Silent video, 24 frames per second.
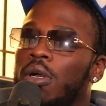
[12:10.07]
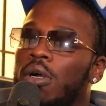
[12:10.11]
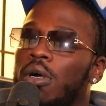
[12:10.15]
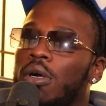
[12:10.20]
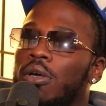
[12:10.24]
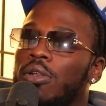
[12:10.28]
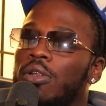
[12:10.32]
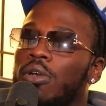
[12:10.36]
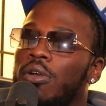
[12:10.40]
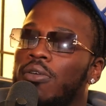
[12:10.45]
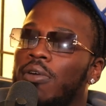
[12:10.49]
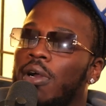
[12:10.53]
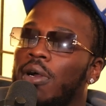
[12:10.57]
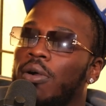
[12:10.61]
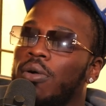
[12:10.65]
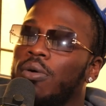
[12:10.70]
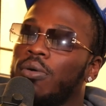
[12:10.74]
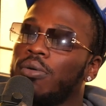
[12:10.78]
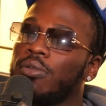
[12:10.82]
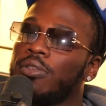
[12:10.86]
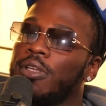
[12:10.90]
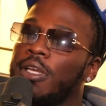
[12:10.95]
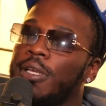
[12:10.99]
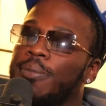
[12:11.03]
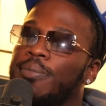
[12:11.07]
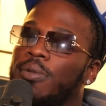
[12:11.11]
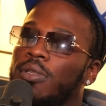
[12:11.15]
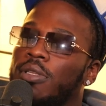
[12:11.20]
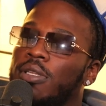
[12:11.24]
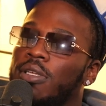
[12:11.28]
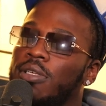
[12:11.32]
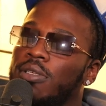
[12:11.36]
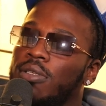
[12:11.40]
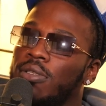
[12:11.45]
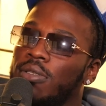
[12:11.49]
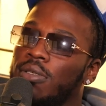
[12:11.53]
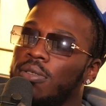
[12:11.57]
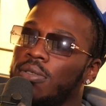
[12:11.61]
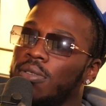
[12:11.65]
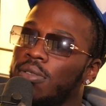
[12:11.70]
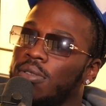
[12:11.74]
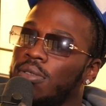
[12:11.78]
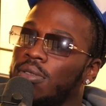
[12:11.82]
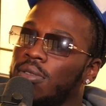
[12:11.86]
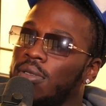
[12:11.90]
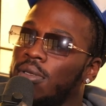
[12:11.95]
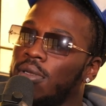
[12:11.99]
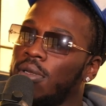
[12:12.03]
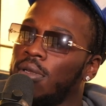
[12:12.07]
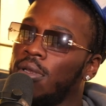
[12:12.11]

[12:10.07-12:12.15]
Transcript: underground called Taper Distance.